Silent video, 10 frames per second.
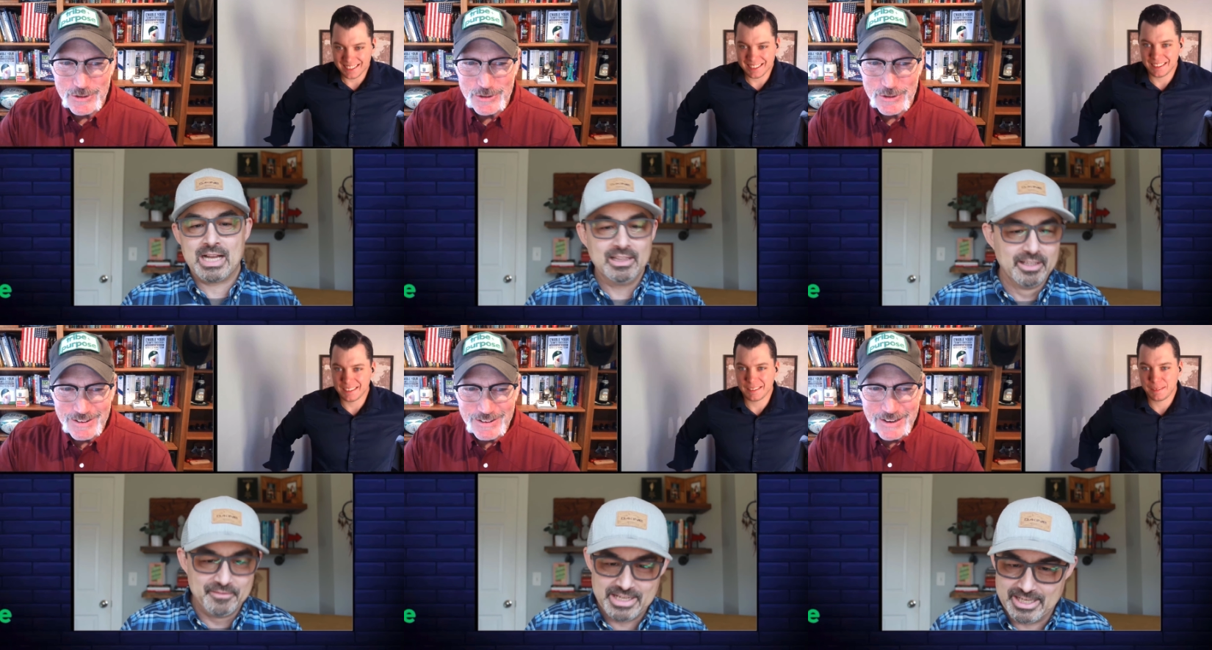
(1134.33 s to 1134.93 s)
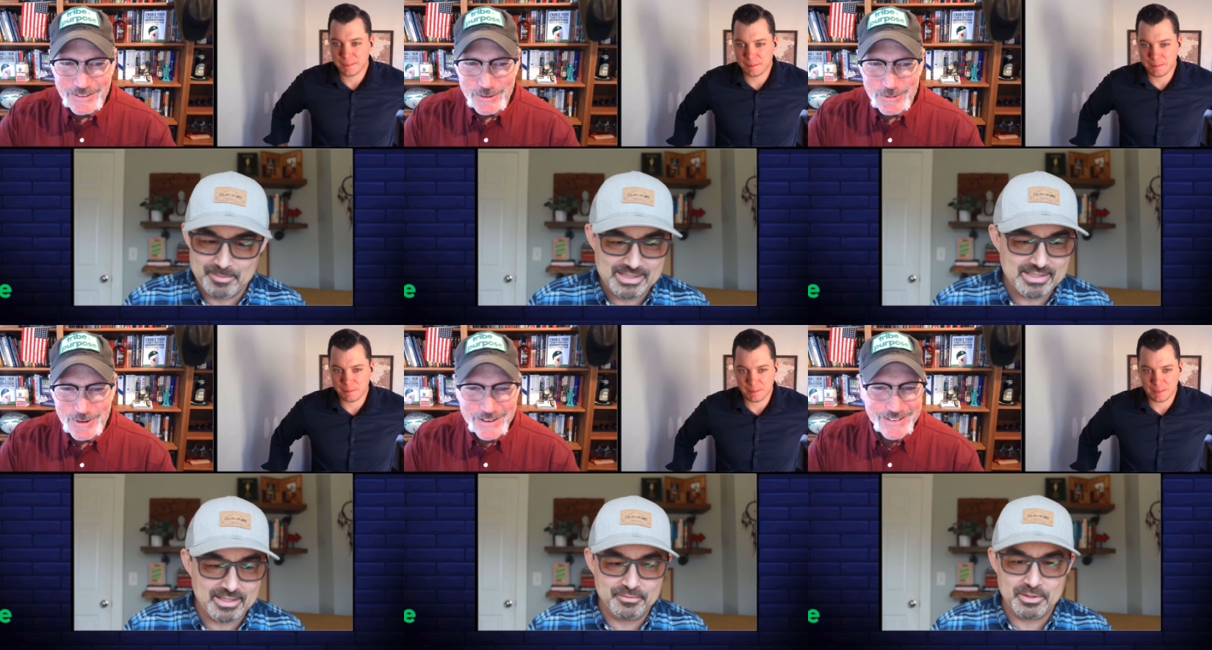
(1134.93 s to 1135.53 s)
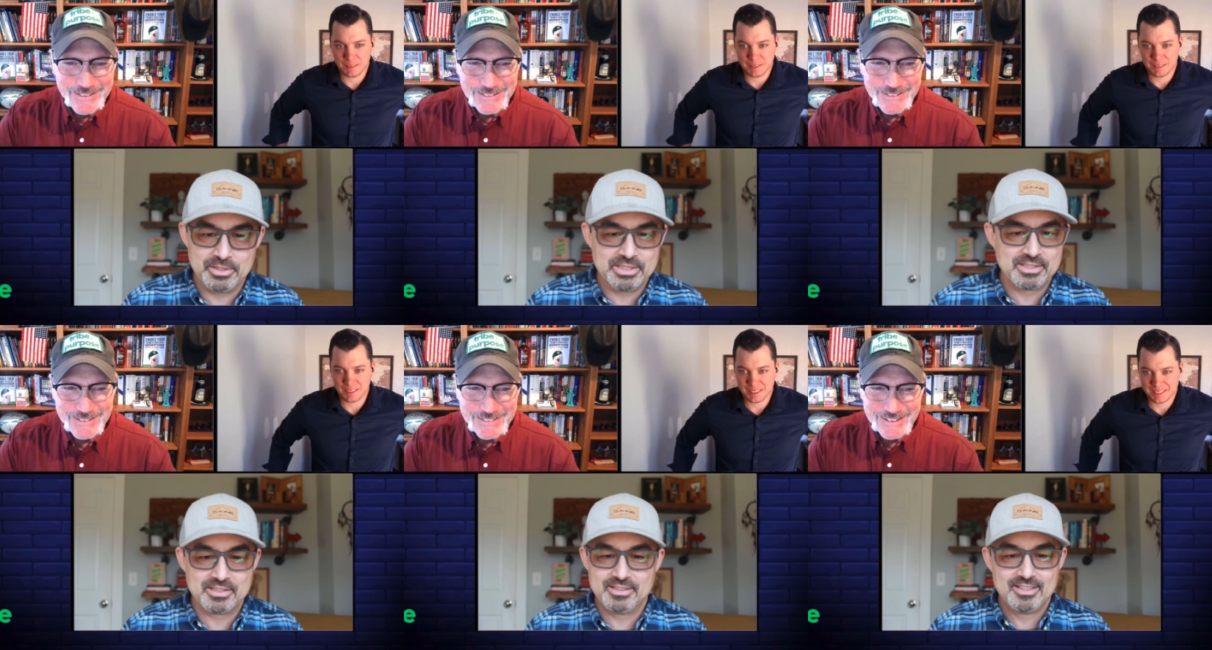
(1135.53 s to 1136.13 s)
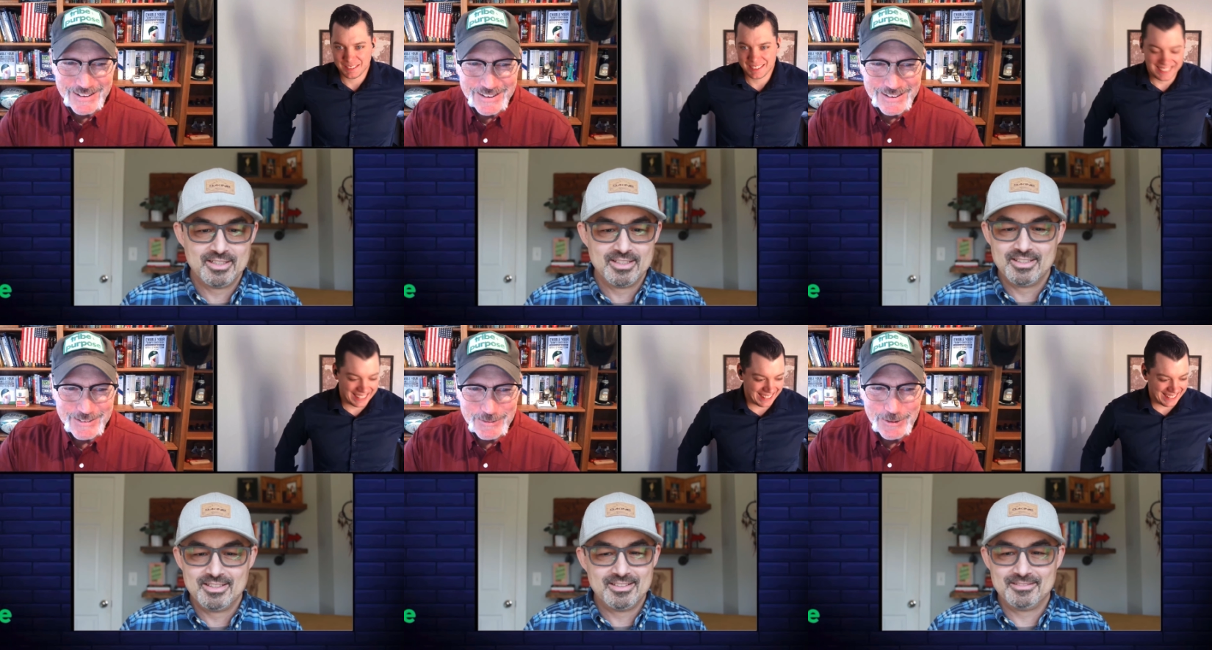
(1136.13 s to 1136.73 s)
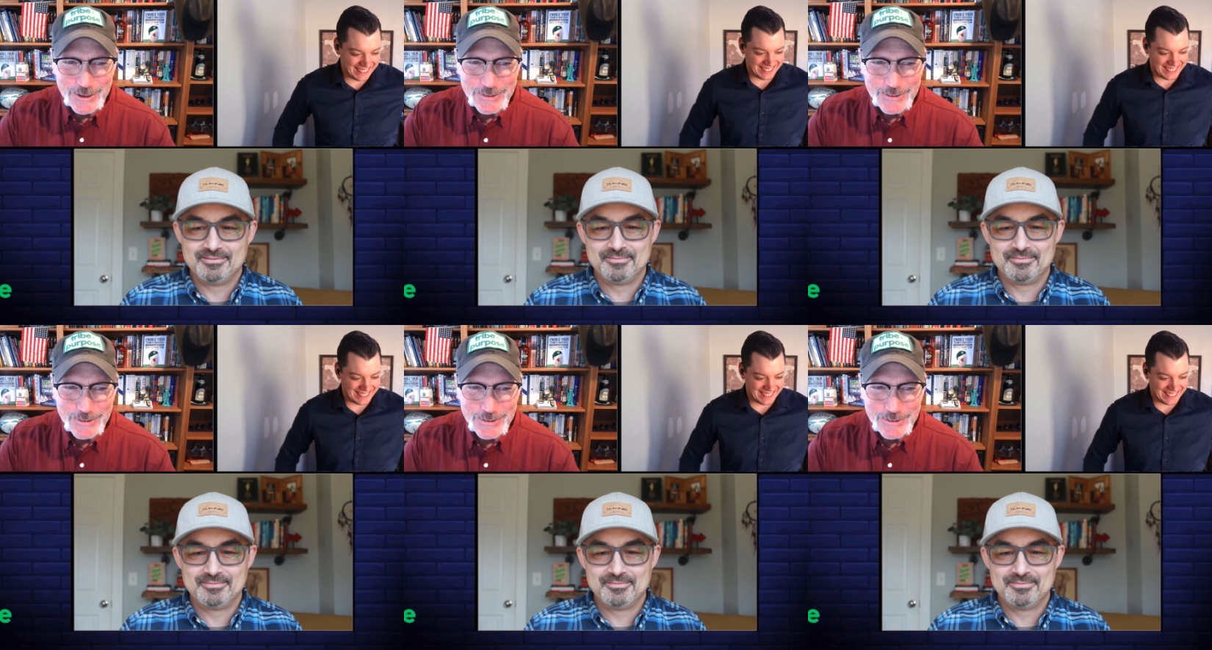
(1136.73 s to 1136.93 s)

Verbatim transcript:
Speaker 1: live ahead like of myself right. otis yeah well